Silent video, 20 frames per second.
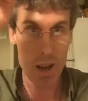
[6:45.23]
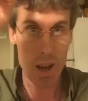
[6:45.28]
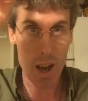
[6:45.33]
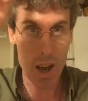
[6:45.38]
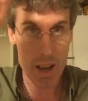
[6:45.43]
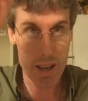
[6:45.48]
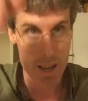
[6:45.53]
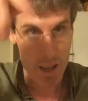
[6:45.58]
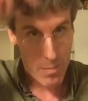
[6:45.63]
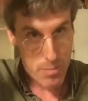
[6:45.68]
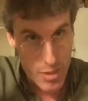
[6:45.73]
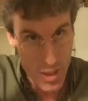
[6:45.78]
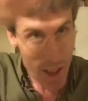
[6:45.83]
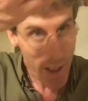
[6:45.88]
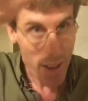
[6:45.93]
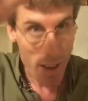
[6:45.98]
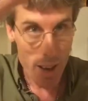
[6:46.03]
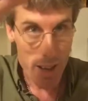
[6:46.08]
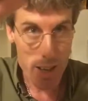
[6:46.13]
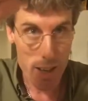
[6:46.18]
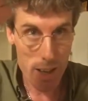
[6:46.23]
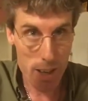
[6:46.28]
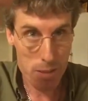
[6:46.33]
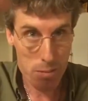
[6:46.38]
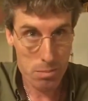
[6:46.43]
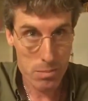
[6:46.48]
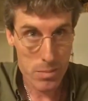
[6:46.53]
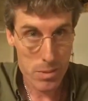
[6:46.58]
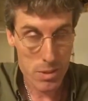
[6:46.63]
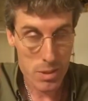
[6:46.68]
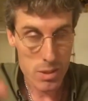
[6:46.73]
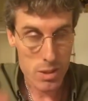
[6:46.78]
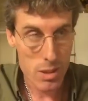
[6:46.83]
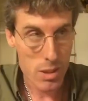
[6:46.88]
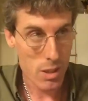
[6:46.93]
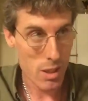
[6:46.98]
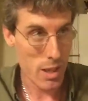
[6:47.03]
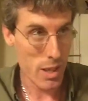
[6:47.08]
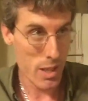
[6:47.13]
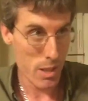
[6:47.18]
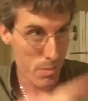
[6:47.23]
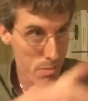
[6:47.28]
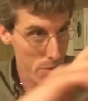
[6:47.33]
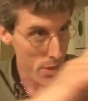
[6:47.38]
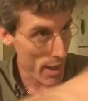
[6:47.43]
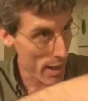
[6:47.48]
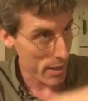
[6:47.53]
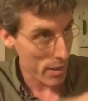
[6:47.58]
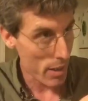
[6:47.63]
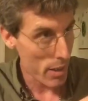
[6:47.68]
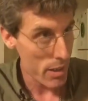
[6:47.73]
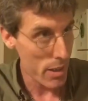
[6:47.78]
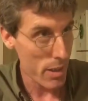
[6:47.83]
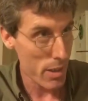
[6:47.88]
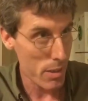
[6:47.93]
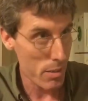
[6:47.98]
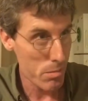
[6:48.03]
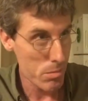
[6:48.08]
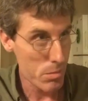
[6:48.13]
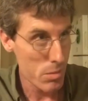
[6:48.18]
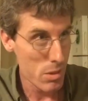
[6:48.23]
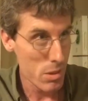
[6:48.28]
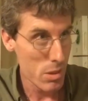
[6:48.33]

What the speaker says: I am that I am. I am that I am.